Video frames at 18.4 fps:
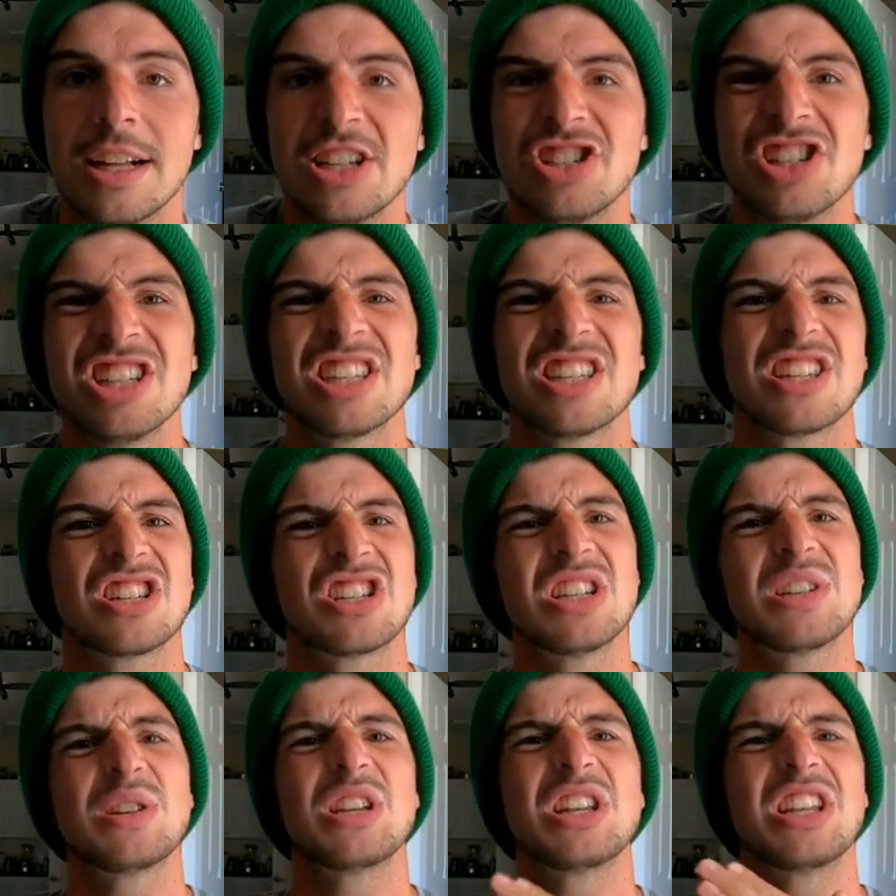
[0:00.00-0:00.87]
just
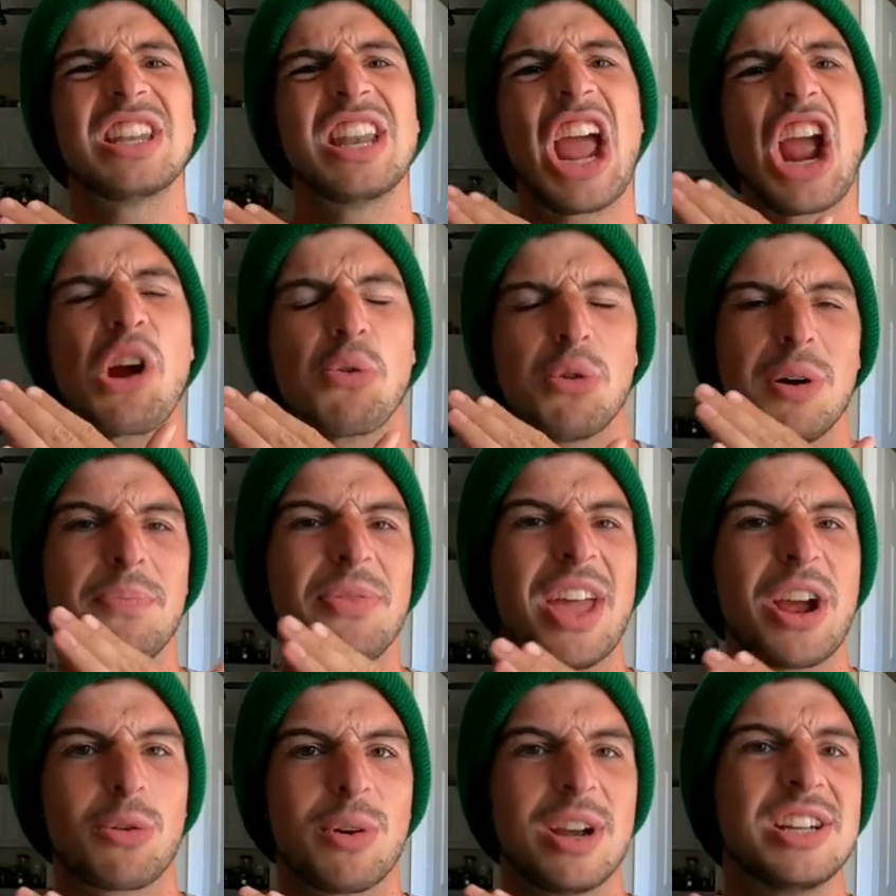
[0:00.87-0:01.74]
just narrow up
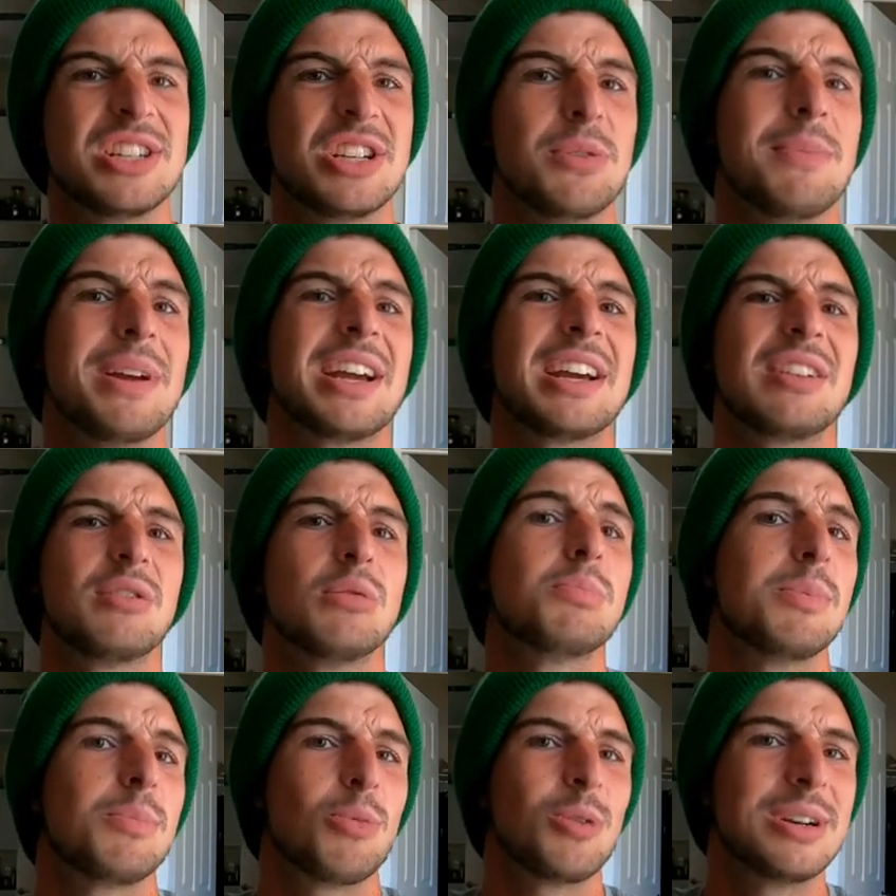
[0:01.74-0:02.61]
that ratio, make it a little
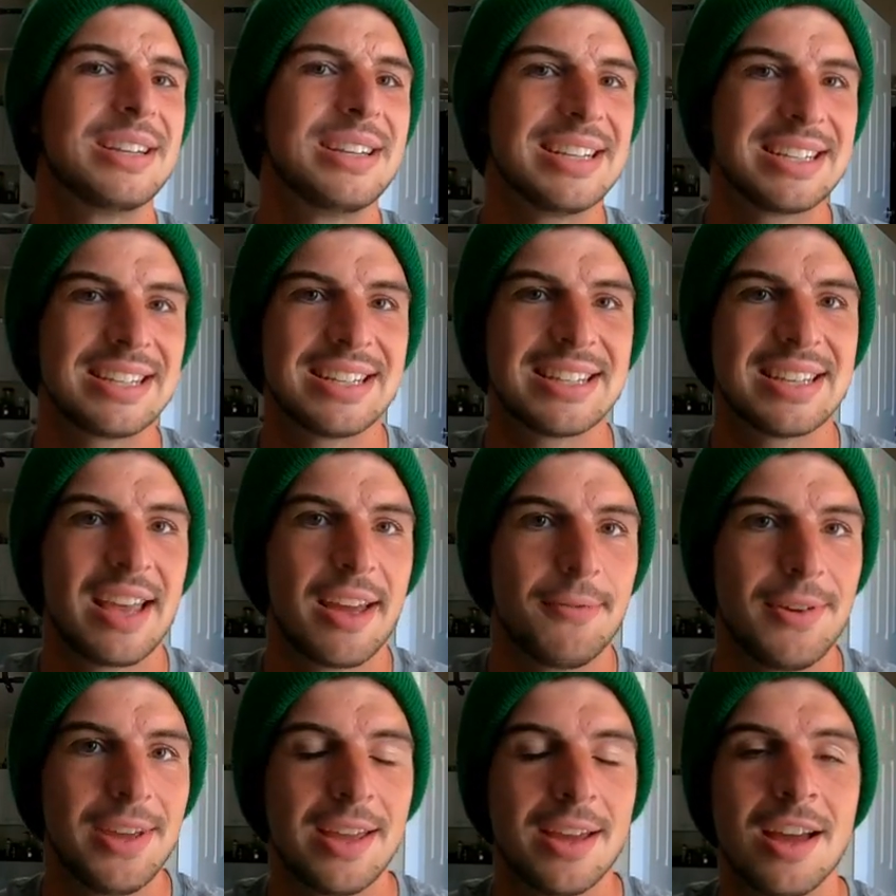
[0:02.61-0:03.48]
bit more distance
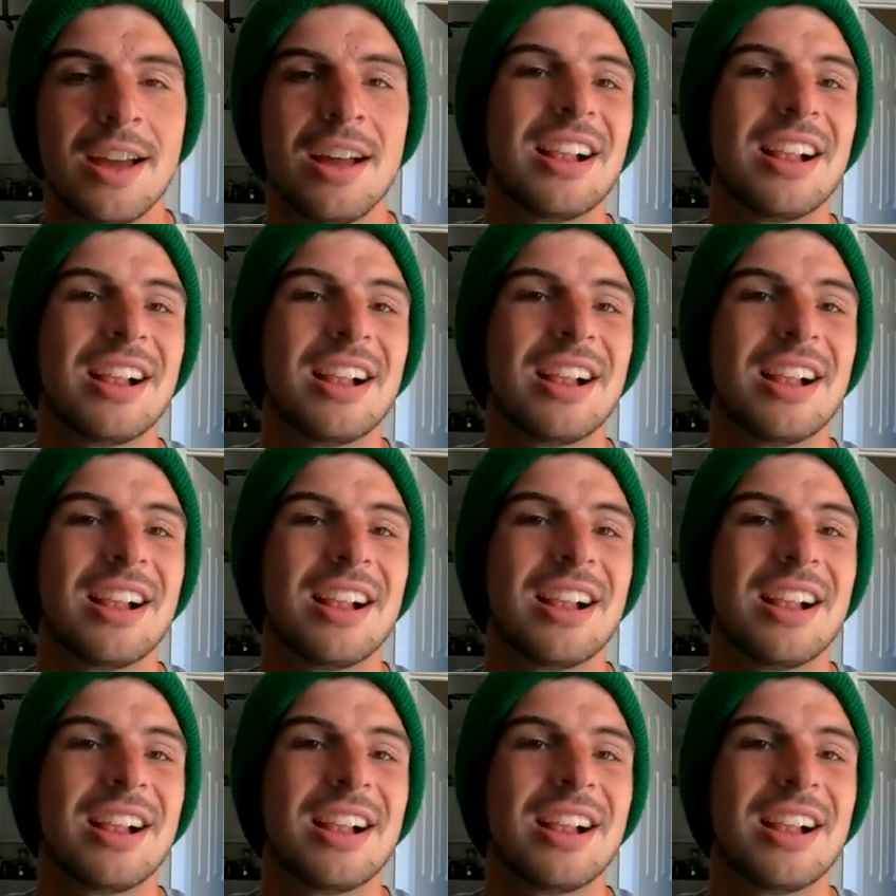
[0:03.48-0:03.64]
heavy,